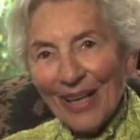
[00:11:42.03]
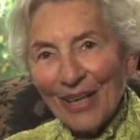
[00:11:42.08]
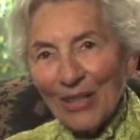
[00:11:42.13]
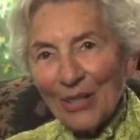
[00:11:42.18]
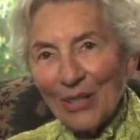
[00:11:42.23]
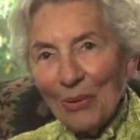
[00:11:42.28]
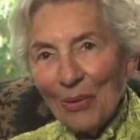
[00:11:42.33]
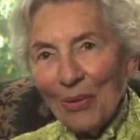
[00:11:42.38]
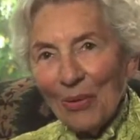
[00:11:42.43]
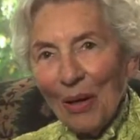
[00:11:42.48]

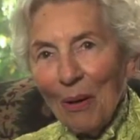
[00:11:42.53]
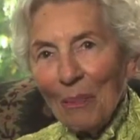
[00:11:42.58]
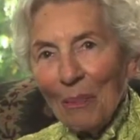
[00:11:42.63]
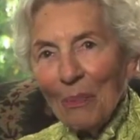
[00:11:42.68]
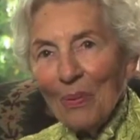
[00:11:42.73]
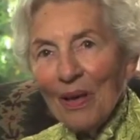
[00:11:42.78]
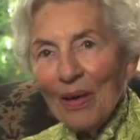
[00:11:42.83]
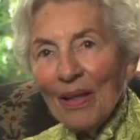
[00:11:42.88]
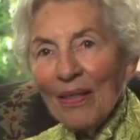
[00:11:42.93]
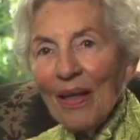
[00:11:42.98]
So
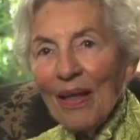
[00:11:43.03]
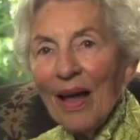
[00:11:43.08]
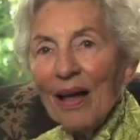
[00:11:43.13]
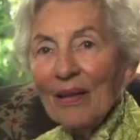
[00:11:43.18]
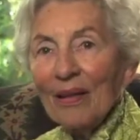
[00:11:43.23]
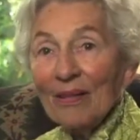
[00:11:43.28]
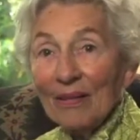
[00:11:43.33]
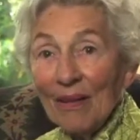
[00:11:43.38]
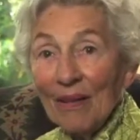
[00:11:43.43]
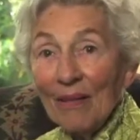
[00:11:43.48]
without putting the
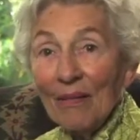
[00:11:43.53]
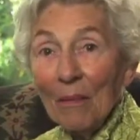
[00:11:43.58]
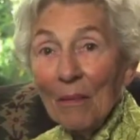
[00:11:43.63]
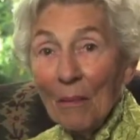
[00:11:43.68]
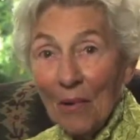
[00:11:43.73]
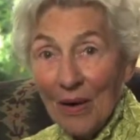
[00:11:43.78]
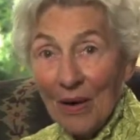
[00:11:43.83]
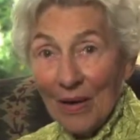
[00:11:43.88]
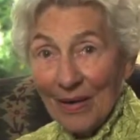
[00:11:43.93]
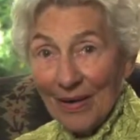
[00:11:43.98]
house on the
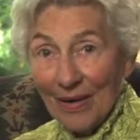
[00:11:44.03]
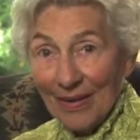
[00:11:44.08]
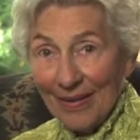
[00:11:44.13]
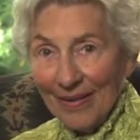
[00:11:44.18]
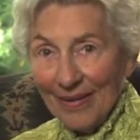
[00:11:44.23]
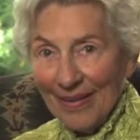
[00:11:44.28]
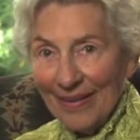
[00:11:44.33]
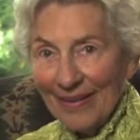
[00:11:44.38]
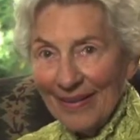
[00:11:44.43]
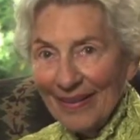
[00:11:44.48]

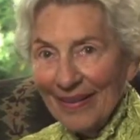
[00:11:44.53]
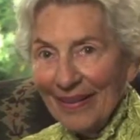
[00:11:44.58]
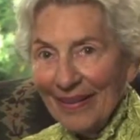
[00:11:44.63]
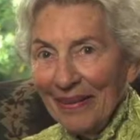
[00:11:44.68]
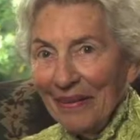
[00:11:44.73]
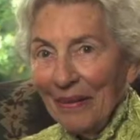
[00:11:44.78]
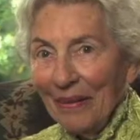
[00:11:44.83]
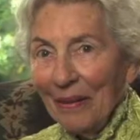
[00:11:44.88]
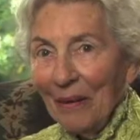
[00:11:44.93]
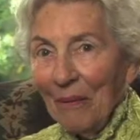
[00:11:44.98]
market,
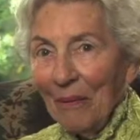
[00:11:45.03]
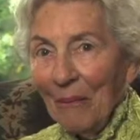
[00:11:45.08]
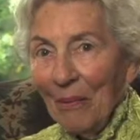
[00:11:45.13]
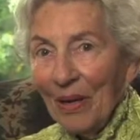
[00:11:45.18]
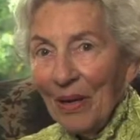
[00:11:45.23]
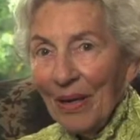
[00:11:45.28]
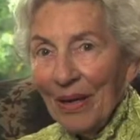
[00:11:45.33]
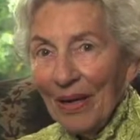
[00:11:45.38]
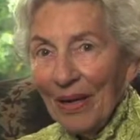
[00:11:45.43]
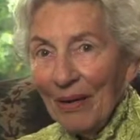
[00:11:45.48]

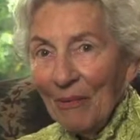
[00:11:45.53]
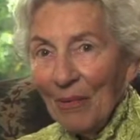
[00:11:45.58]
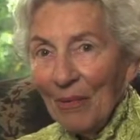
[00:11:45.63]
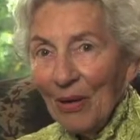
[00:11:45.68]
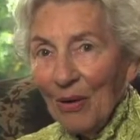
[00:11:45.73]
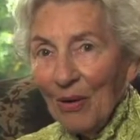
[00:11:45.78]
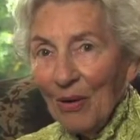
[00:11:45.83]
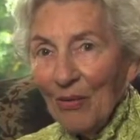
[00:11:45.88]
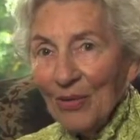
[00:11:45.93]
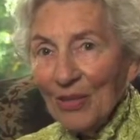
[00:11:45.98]
we
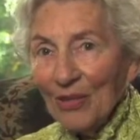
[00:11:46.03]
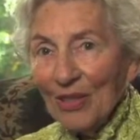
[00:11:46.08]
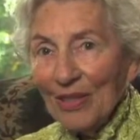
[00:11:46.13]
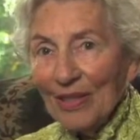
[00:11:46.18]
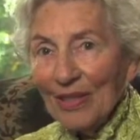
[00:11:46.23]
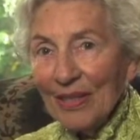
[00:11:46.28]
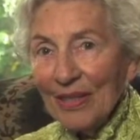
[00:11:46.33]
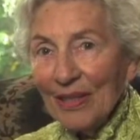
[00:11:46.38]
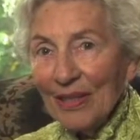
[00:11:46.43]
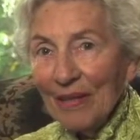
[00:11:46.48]
went over to
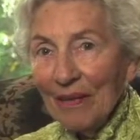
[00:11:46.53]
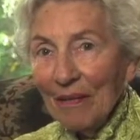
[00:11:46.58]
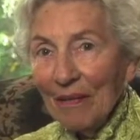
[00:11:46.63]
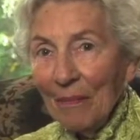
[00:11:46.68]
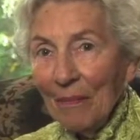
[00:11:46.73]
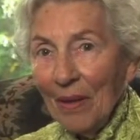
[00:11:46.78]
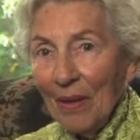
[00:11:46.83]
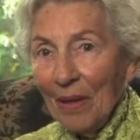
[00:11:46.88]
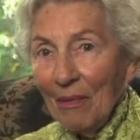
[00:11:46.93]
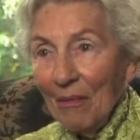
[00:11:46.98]
see
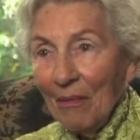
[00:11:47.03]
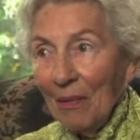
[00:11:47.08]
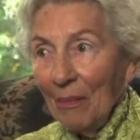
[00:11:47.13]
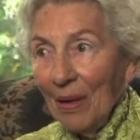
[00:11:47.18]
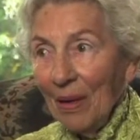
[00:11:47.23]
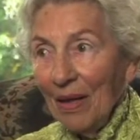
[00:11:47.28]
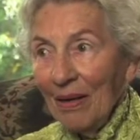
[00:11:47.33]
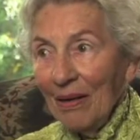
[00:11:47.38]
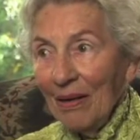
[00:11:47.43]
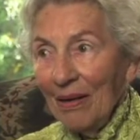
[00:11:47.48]
them and we
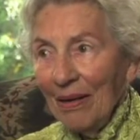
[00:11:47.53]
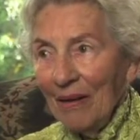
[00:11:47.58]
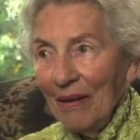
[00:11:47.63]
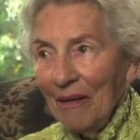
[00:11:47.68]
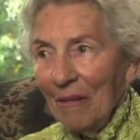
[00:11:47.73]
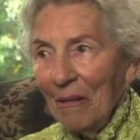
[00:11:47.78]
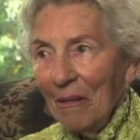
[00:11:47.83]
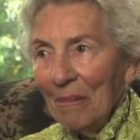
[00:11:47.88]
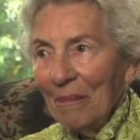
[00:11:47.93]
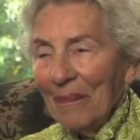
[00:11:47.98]
made a
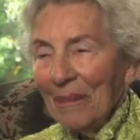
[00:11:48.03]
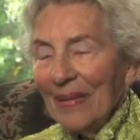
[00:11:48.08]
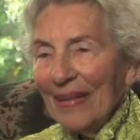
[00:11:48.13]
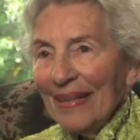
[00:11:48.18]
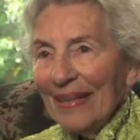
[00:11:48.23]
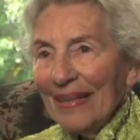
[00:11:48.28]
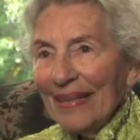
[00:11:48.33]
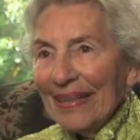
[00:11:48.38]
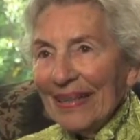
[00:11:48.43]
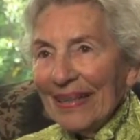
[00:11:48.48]
deal.
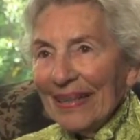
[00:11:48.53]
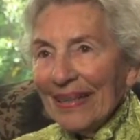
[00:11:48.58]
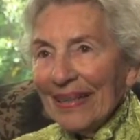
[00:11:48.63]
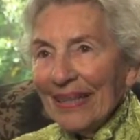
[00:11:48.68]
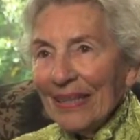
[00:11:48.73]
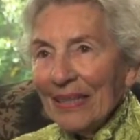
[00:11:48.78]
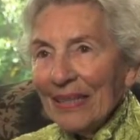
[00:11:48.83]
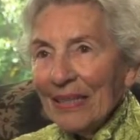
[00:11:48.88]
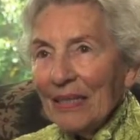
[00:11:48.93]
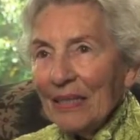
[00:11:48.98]

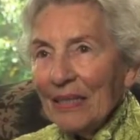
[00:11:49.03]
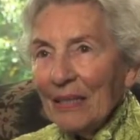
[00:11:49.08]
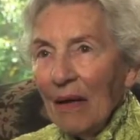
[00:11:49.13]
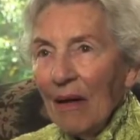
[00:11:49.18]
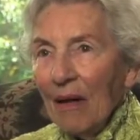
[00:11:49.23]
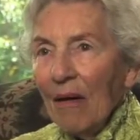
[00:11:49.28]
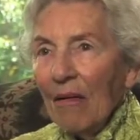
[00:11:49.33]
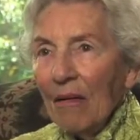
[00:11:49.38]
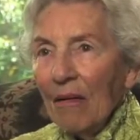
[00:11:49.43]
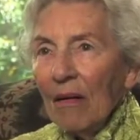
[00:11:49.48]

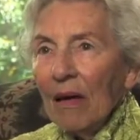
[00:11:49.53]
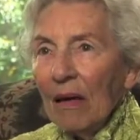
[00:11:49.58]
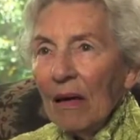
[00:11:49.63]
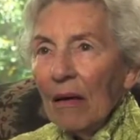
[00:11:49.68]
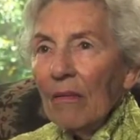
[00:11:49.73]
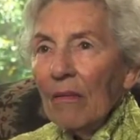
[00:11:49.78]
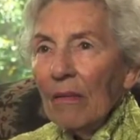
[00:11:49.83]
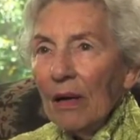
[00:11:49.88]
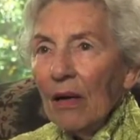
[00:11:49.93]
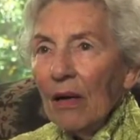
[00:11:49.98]
So
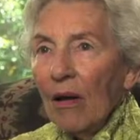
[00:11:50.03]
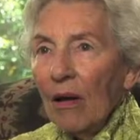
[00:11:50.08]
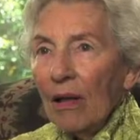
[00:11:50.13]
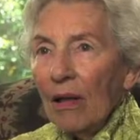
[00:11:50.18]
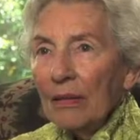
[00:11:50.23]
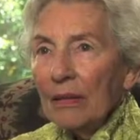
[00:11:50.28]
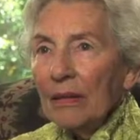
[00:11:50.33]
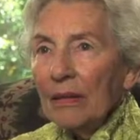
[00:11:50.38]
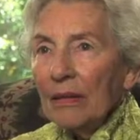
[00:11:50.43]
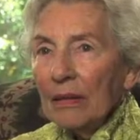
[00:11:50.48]
we
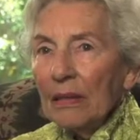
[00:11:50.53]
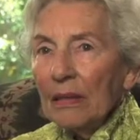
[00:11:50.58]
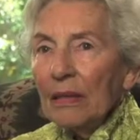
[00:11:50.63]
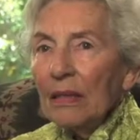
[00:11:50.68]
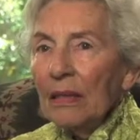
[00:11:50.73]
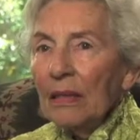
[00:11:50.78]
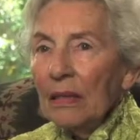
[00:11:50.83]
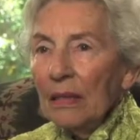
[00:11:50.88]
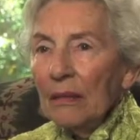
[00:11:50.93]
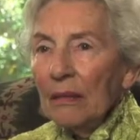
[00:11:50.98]
got
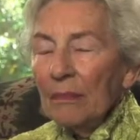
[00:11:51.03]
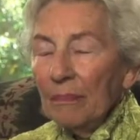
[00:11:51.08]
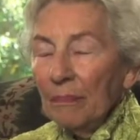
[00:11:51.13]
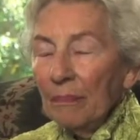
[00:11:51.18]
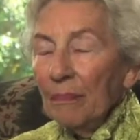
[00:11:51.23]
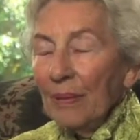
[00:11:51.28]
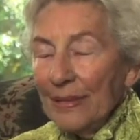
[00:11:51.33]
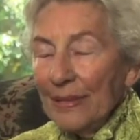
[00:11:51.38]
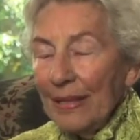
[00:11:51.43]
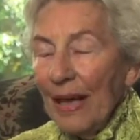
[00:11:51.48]
uh,
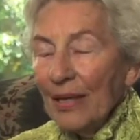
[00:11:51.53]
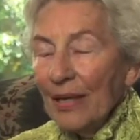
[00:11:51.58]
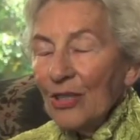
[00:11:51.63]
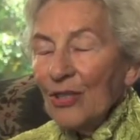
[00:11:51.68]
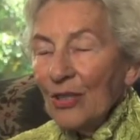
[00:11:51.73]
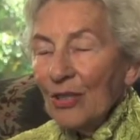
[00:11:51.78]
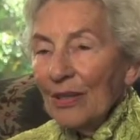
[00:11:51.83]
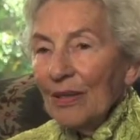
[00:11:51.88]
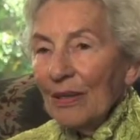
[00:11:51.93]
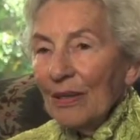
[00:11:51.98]

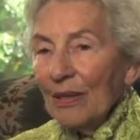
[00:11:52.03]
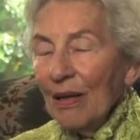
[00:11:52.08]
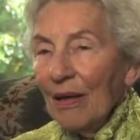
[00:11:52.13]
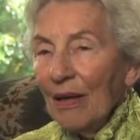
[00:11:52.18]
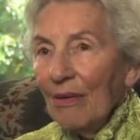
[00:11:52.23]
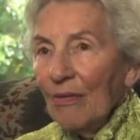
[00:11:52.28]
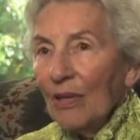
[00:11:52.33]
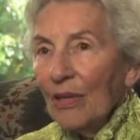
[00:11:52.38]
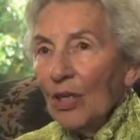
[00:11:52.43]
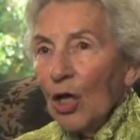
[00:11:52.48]
possession
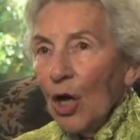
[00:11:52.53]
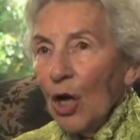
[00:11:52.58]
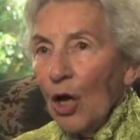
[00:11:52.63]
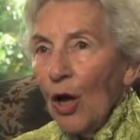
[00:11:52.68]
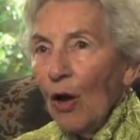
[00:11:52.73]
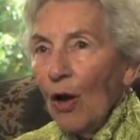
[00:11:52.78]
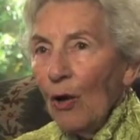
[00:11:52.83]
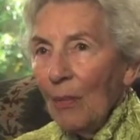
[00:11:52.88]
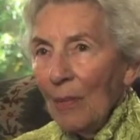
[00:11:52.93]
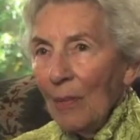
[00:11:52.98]
of the
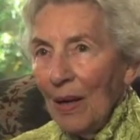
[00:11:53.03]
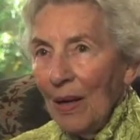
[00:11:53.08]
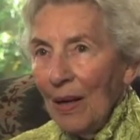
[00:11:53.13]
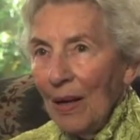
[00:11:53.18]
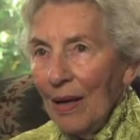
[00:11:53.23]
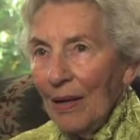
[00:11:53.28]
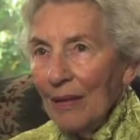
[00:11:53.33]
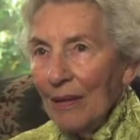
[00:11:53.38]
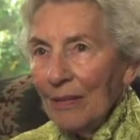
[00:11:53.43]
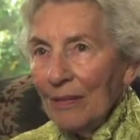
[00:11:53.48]
Nakoma
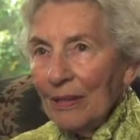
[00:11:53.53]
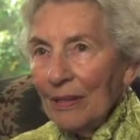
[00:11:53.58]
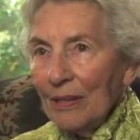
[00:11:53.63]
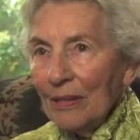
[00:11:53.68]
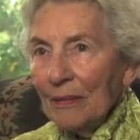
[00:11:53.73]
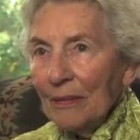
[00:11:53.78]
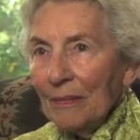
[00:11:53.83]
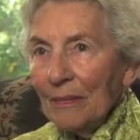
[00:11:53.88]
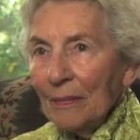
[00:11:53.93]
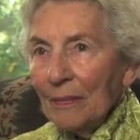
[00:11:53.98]

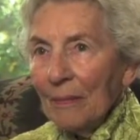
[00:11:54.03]
house.